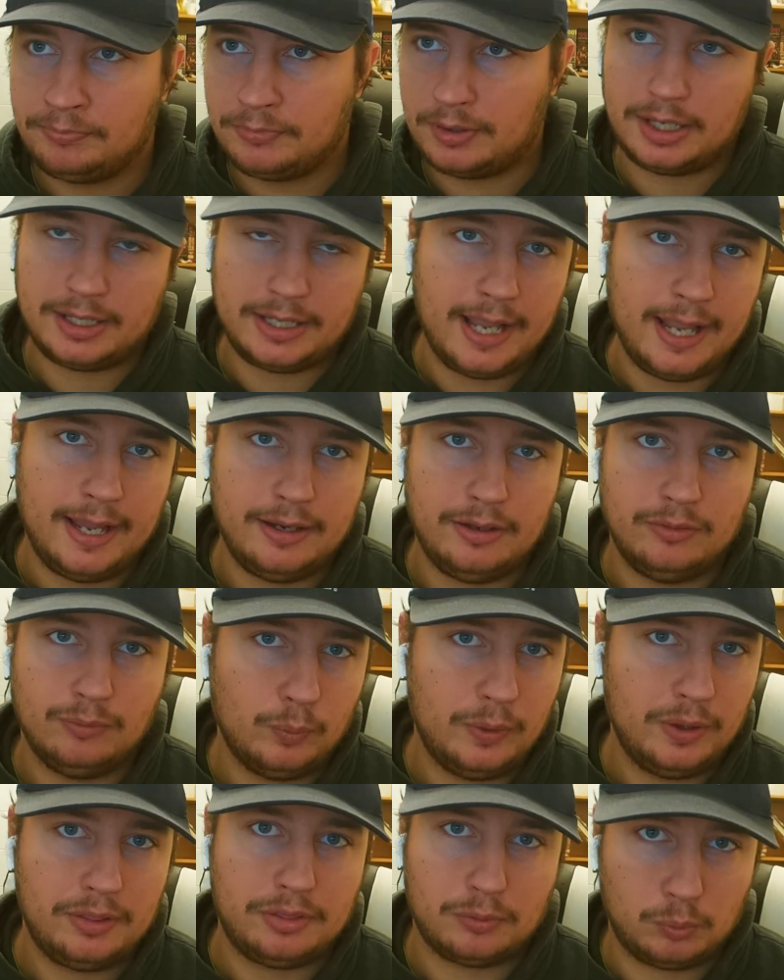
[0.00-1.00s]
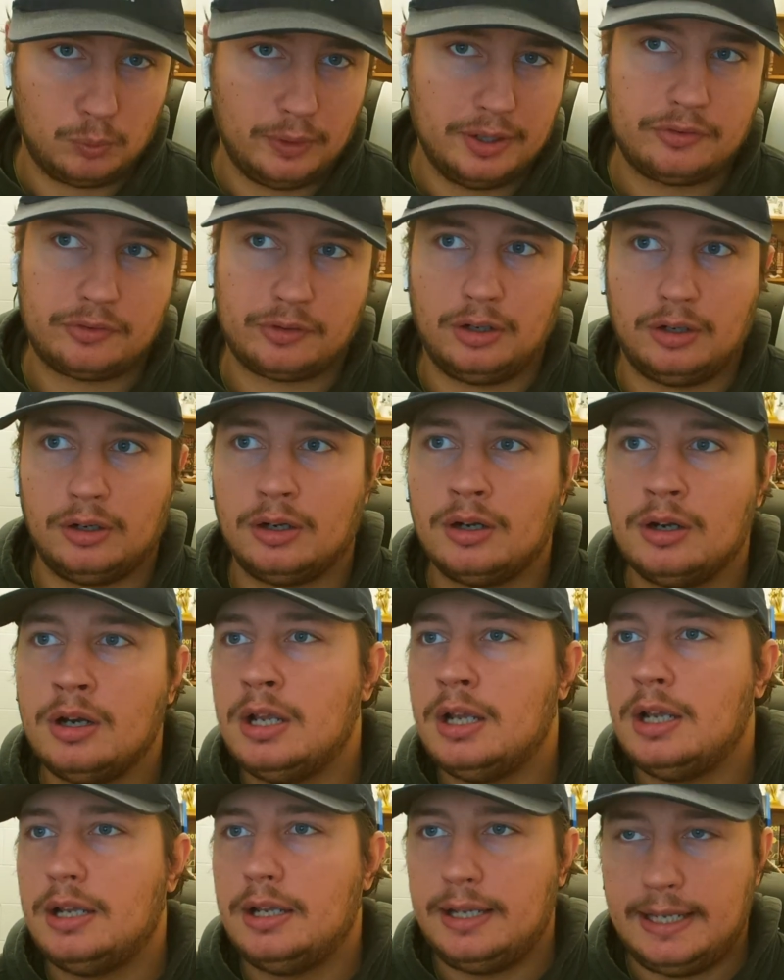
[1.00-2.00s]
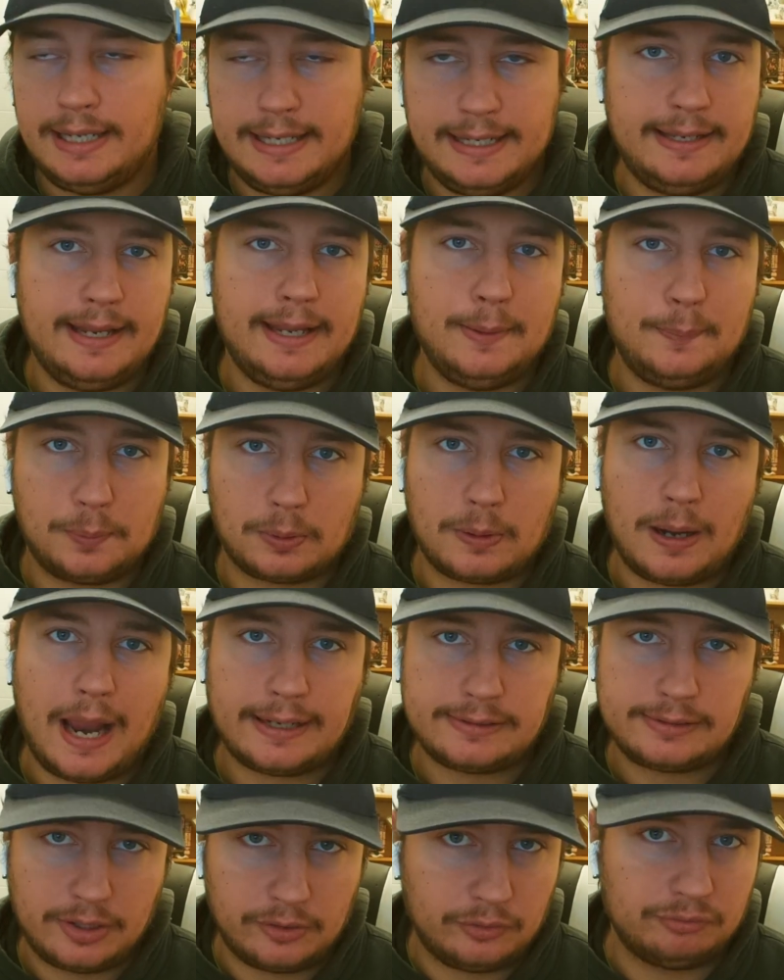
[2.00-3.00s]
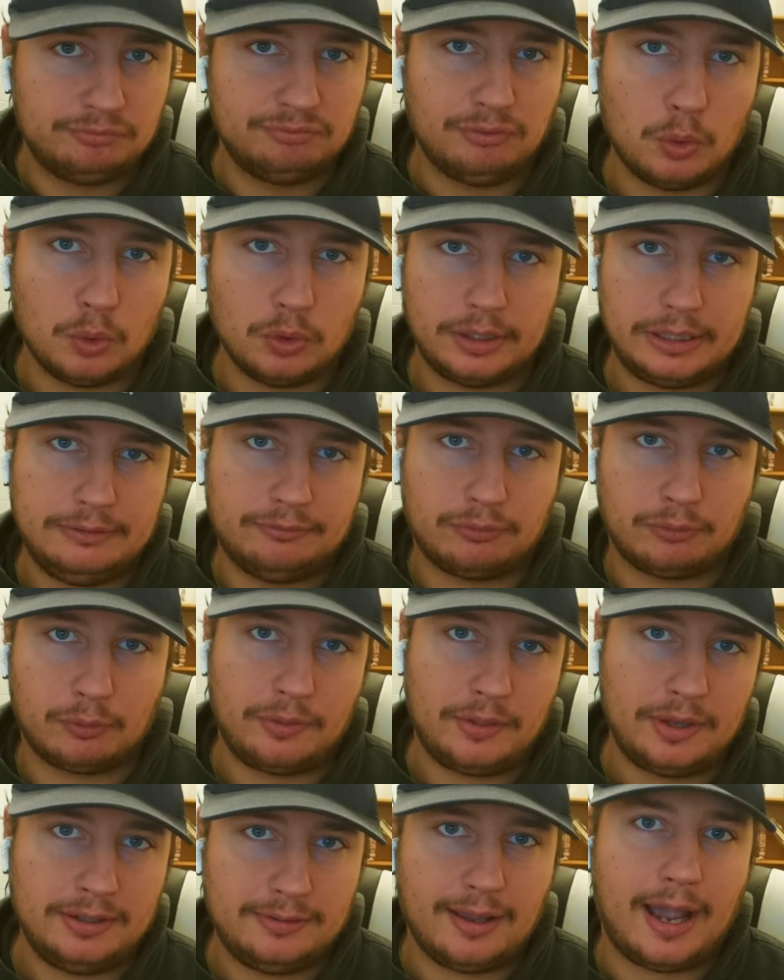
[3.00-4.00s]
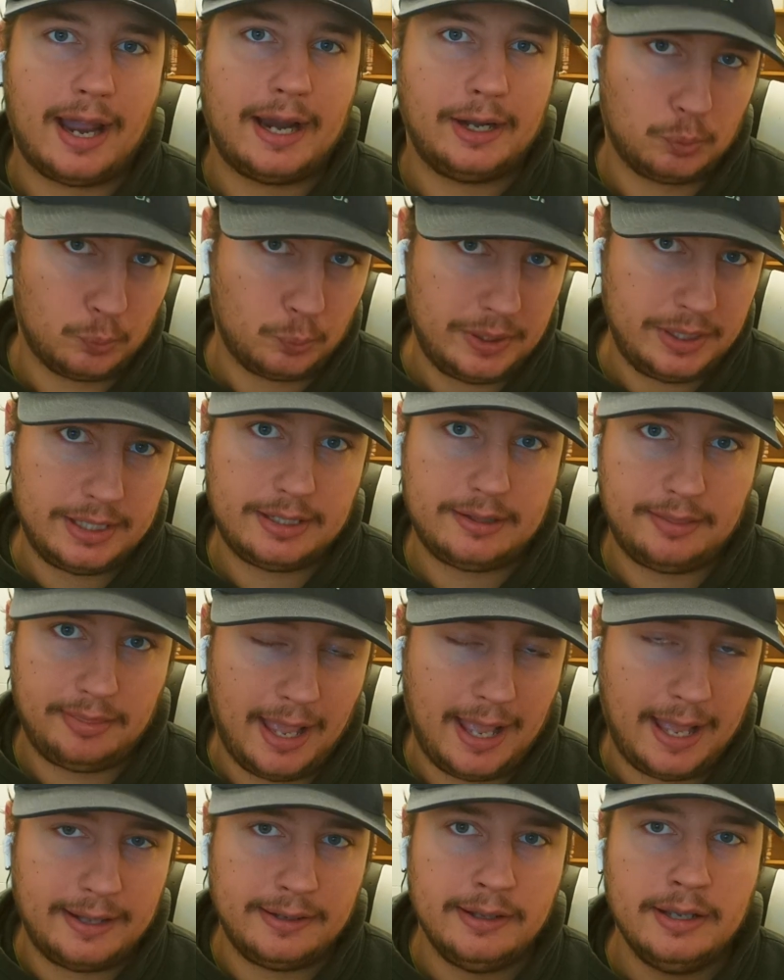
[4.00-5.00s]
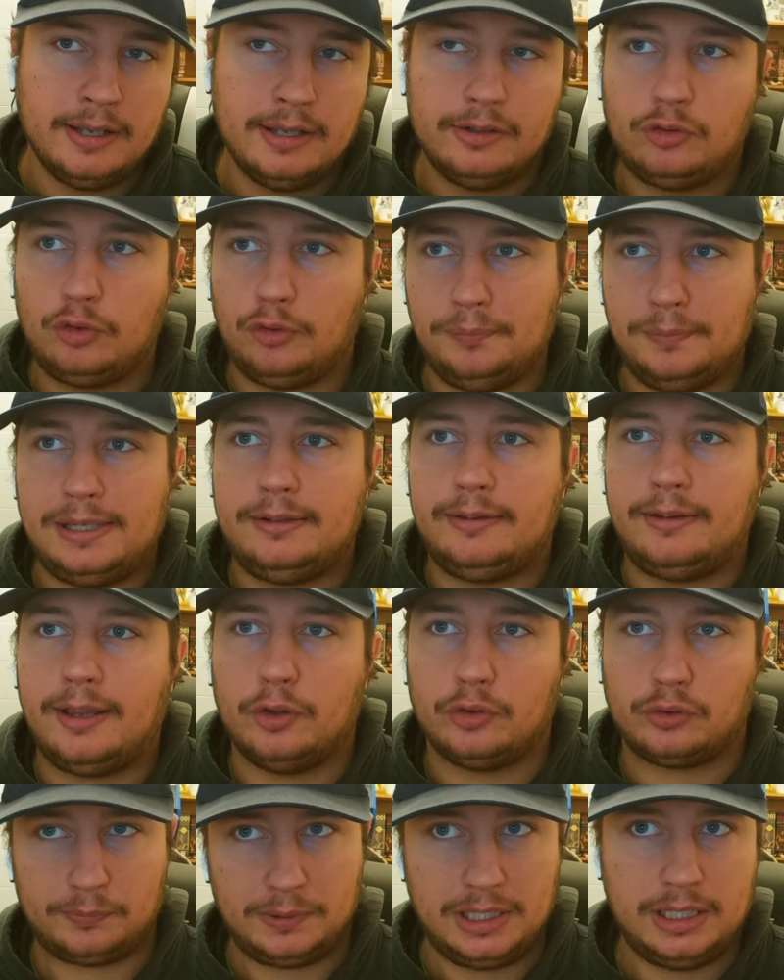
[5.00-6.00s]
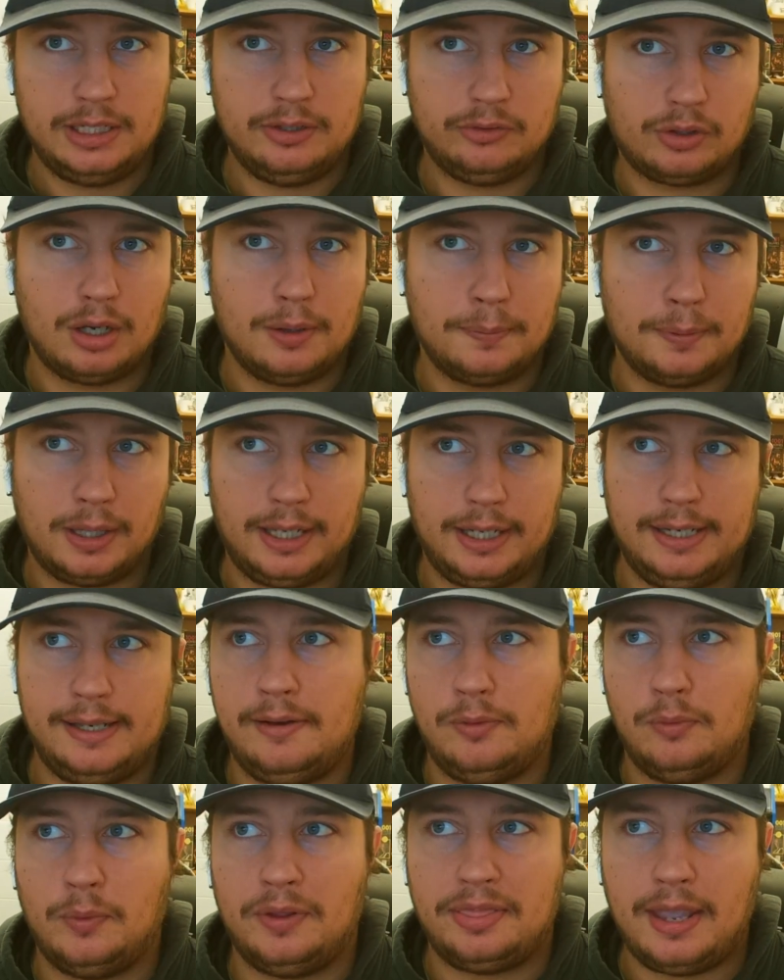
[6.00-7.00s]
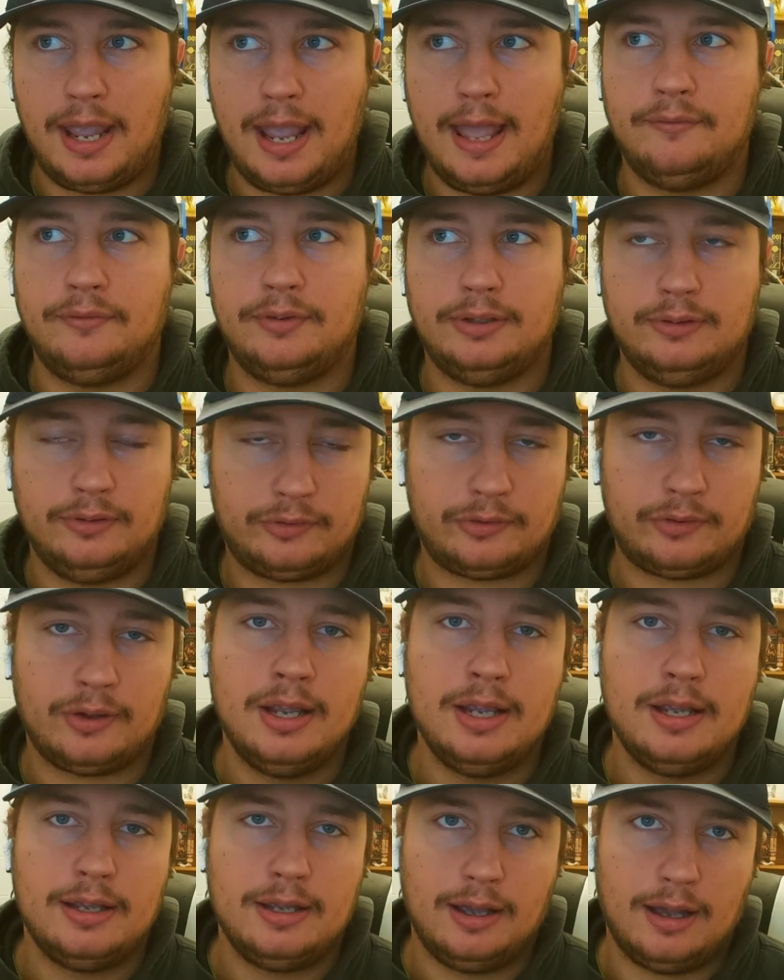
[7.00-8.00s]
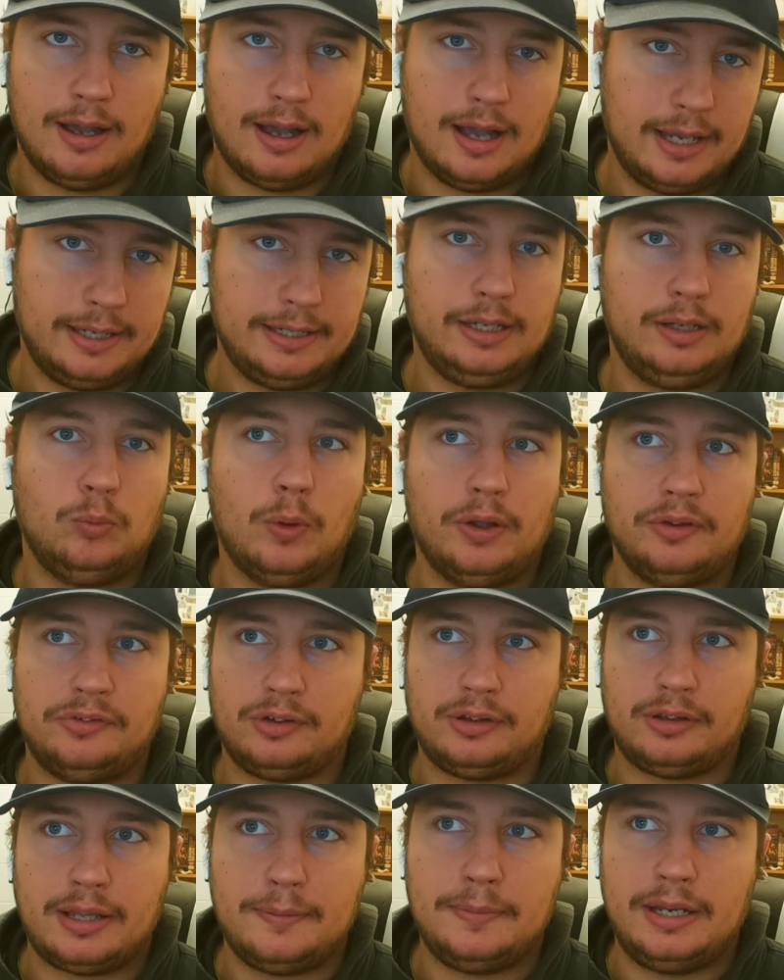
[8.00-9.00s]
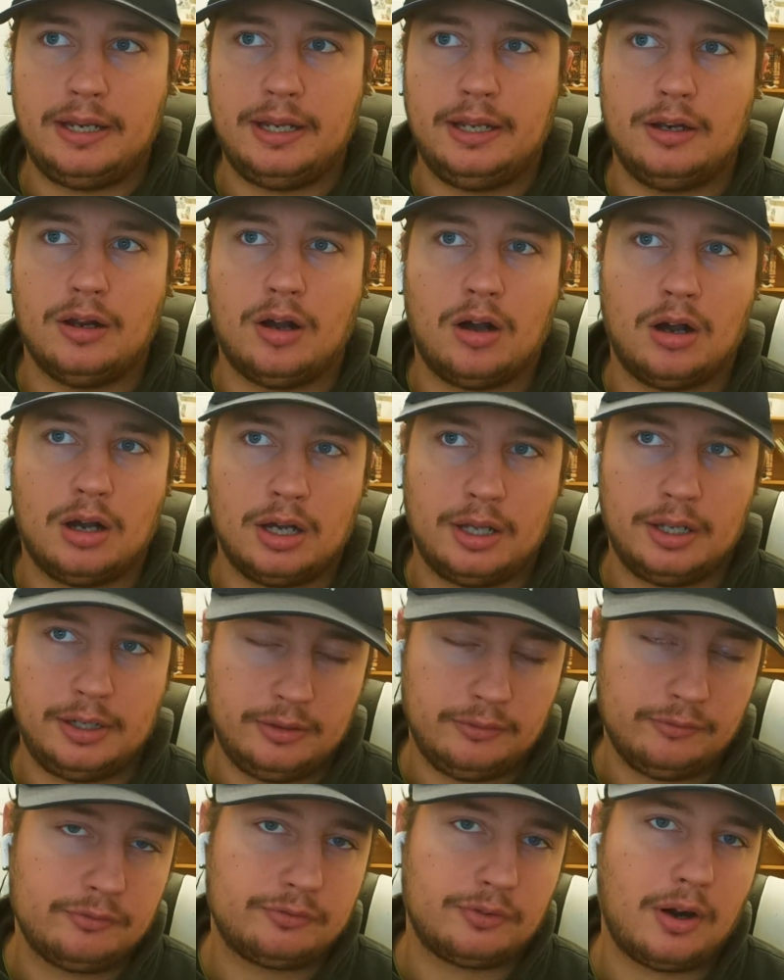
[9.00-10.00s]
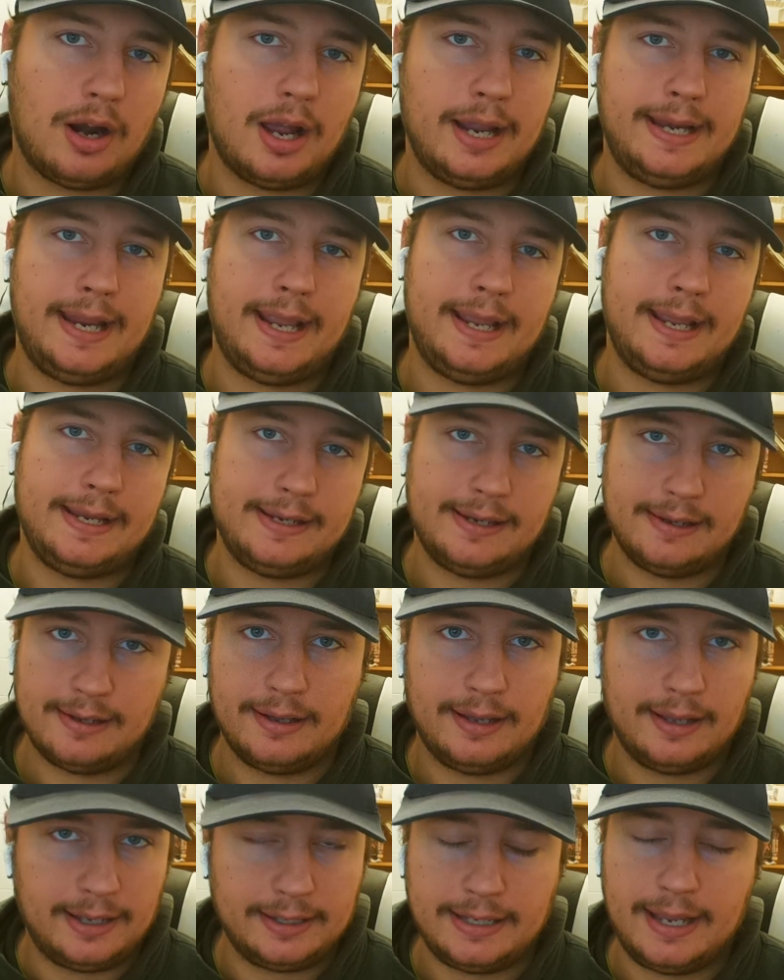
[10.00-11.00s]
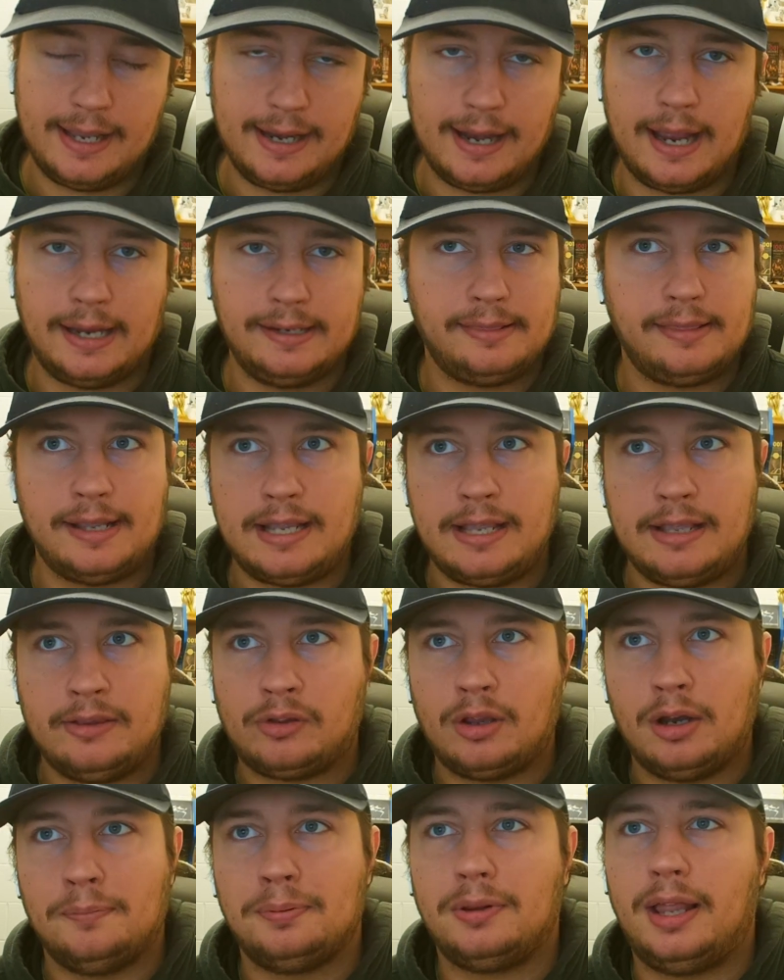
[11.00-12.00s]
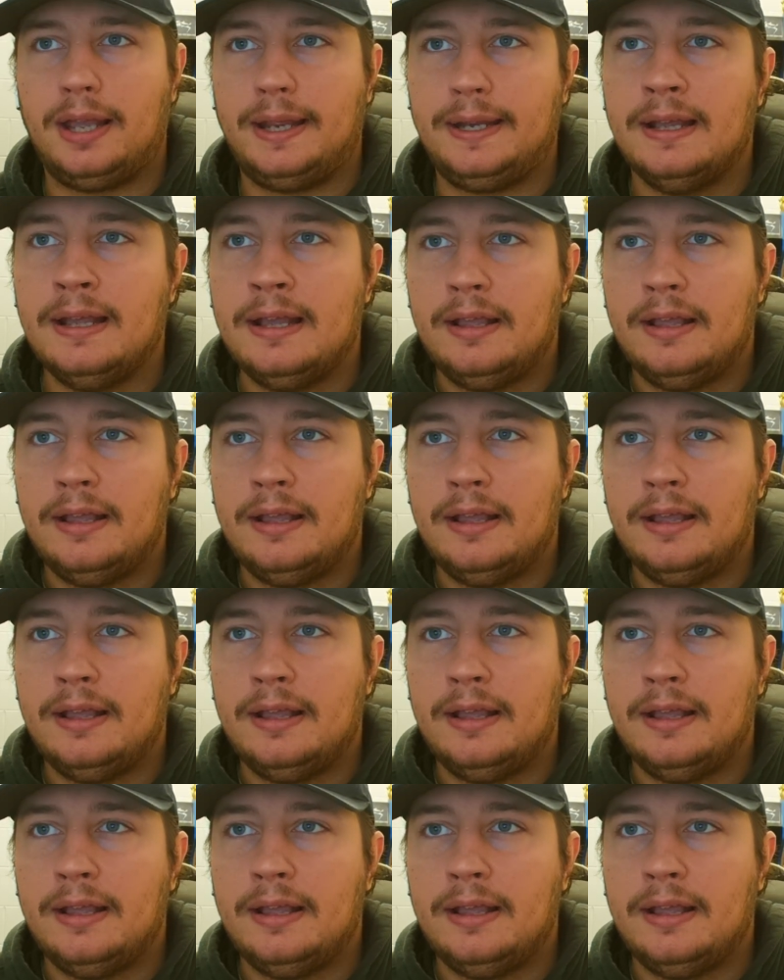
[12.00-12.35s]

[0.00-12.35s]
again, with Risner, he did practice fully for the entire week. That, to me, tells me he's going to play. And then with Evans, he was limited on Friday. Again, I think he's going to play.